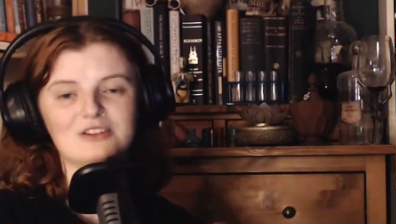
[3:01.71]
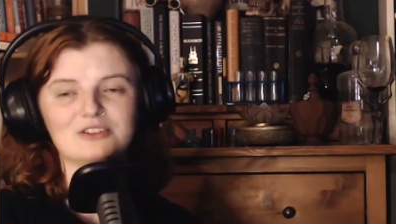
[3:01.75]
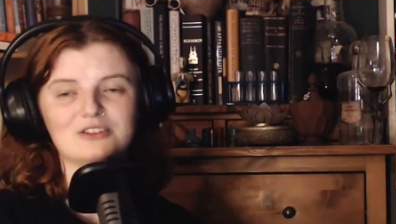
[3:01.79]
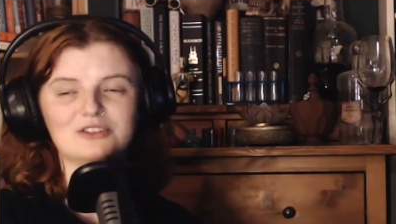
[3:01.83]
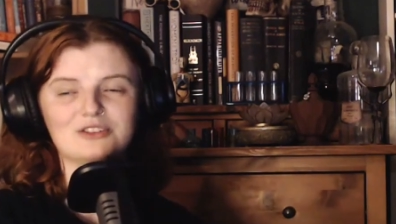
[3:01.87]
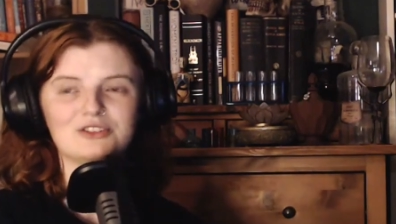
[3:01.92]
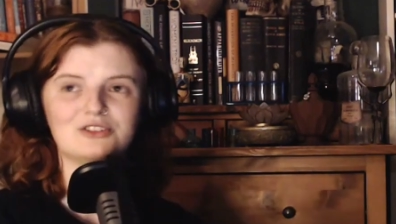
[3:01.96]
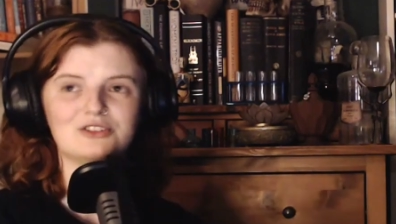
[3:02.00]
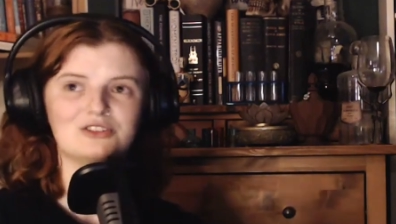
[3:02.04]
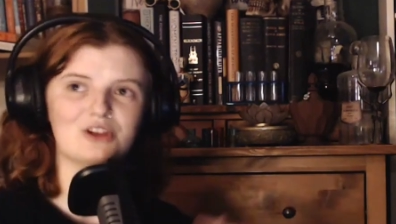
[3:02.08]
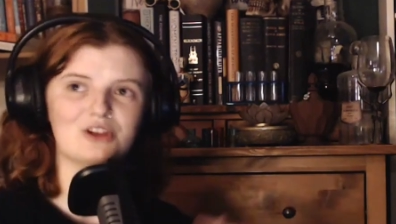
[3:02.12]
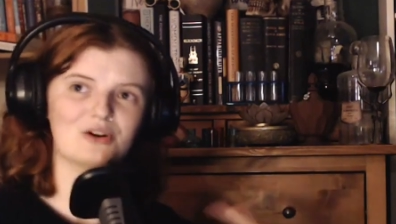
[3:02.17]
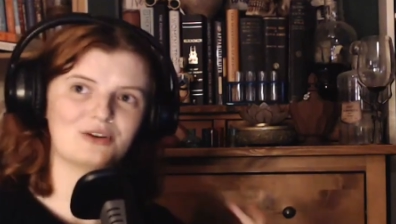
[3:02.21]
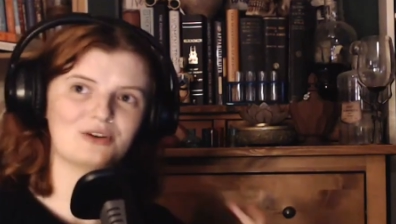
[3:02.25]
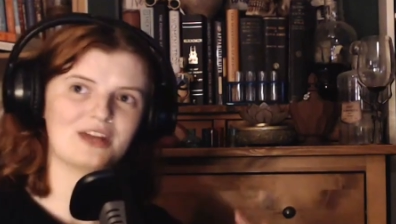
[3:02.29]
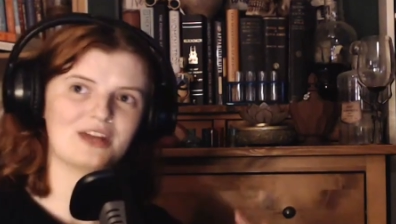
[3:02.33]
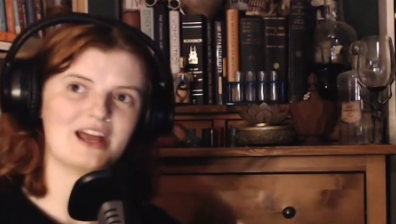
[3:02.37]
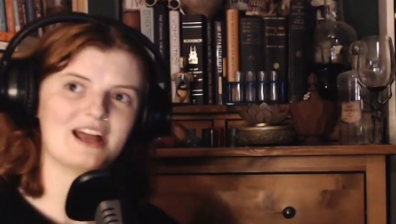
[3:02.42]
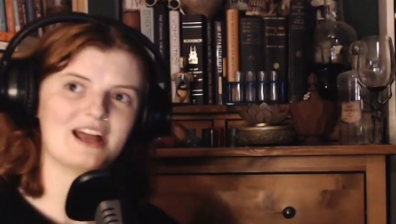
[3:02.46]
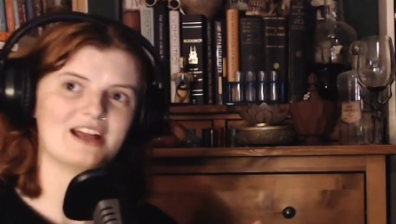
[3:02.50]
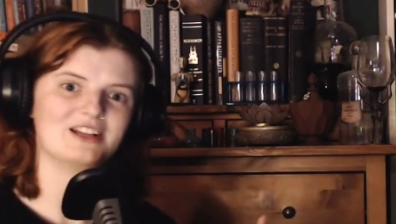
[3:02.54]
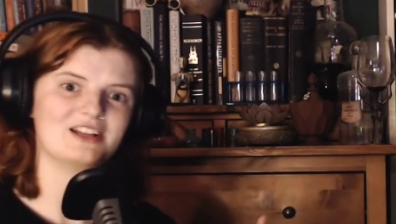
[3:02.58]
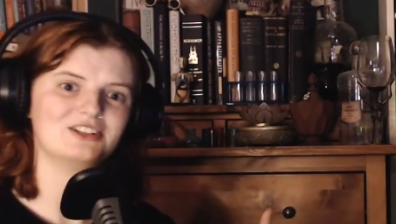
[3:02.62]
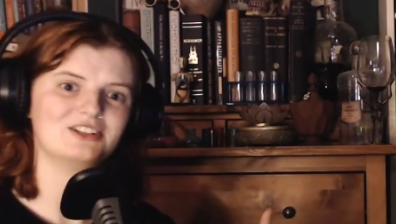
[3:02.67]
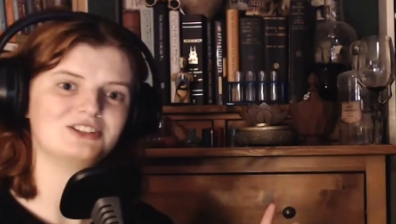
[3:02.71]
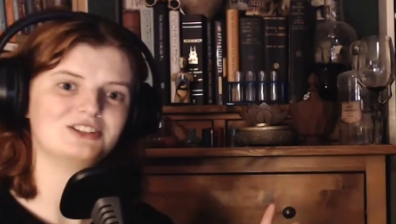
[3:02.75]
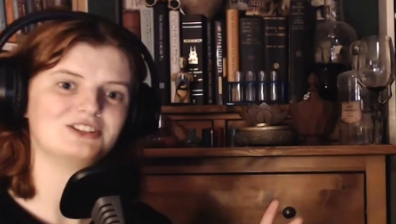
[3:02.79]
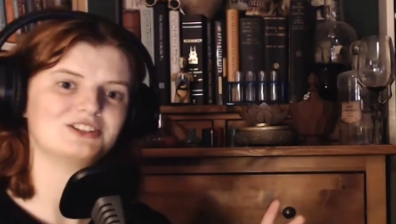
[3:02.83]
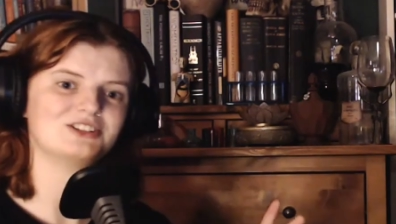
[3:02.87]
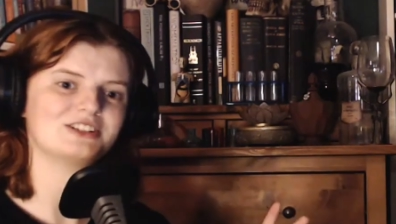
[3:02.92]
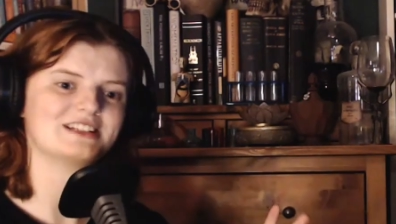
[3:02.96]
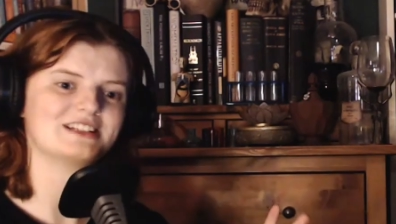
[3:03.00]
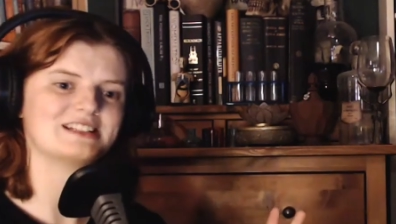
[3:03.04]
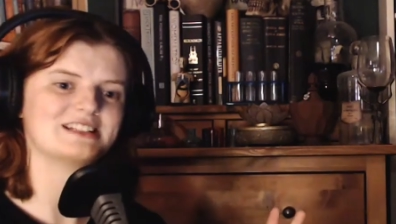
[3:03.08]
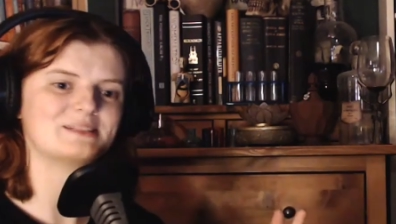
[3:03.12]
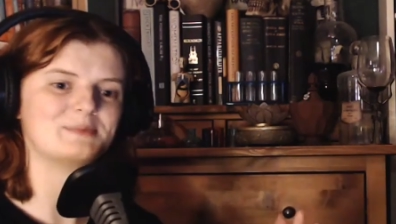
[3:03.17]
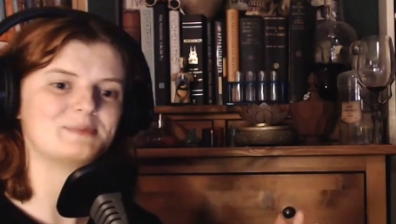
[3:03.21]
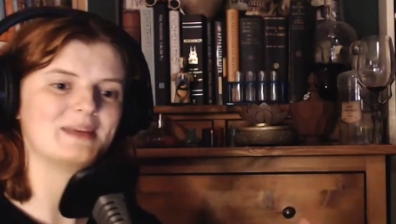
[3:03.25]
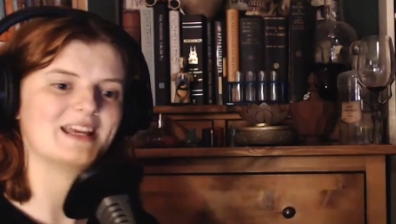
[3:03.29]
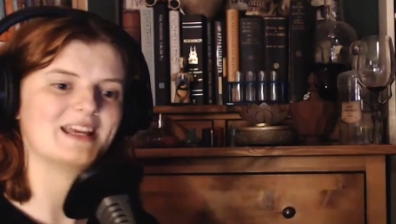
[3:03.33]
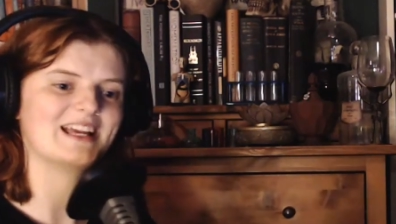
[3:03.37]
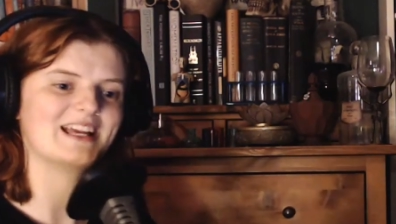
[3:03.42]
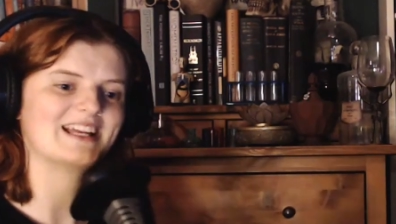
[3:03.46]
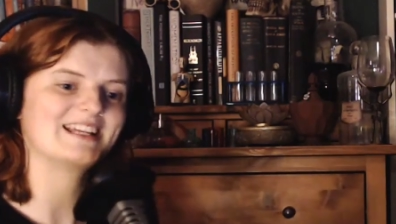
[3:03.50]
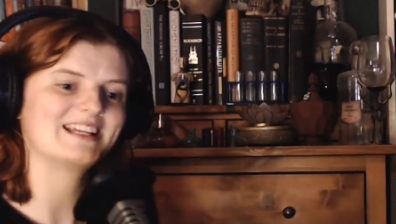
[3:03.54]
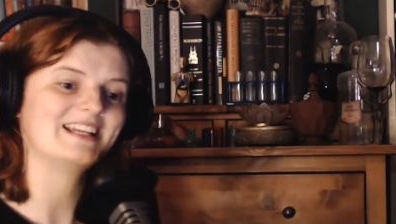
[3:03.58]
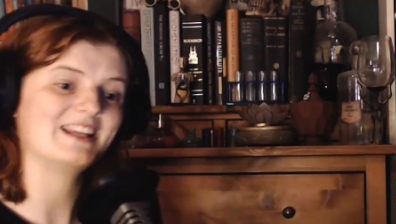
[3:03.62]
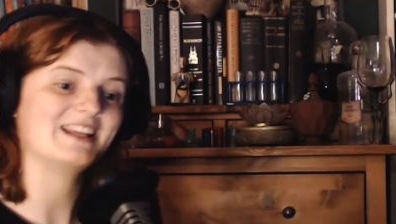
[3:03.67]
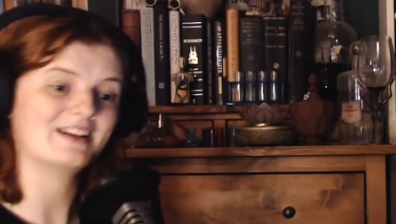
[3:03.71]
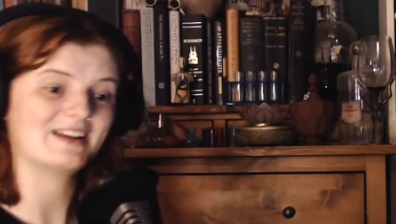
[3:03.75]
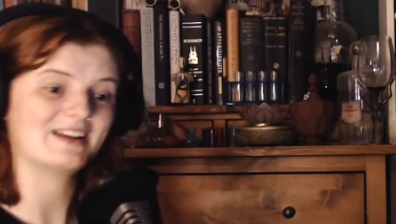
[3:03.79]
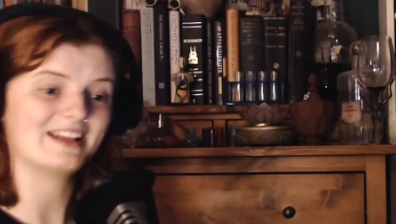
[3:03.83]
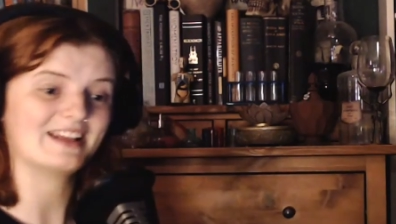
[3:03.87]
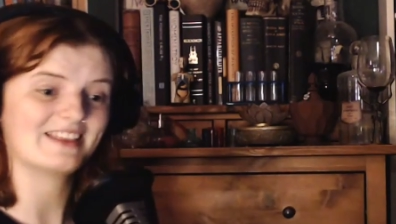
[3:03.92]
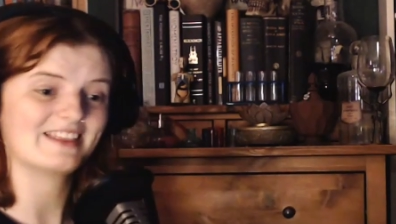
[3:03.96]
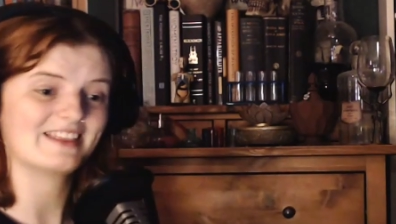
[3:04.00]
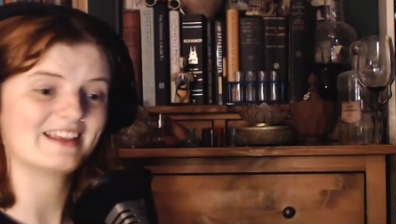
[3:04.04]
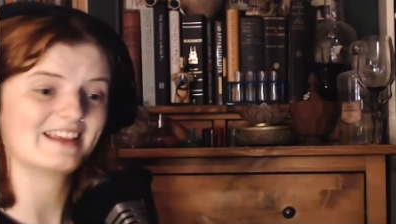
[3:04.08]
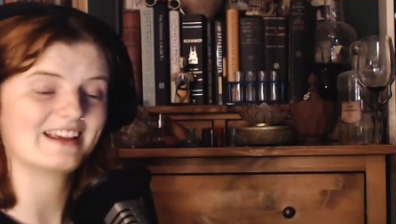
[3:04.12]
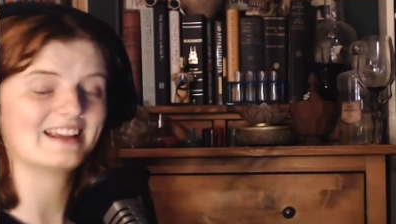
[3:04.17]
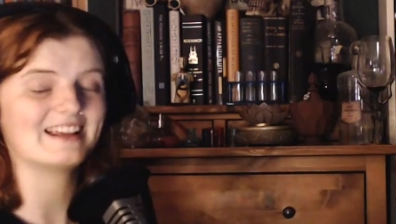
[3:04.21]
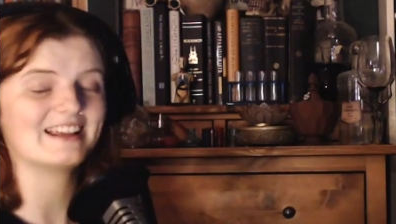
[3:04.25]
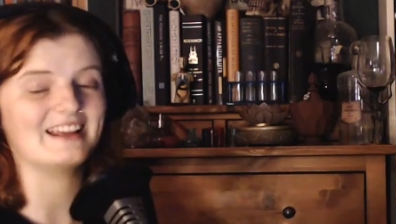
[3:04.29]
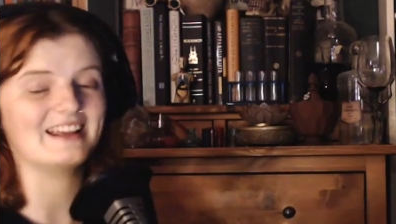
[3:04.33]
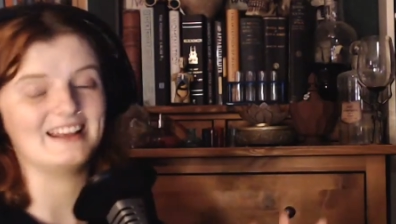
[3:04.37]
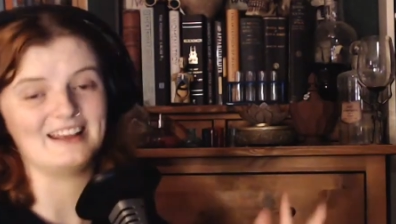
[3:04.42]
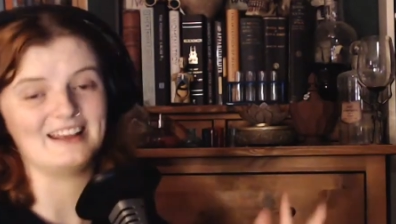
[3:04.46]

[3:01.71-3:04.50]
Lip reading: Stonehenge as being Neolithic,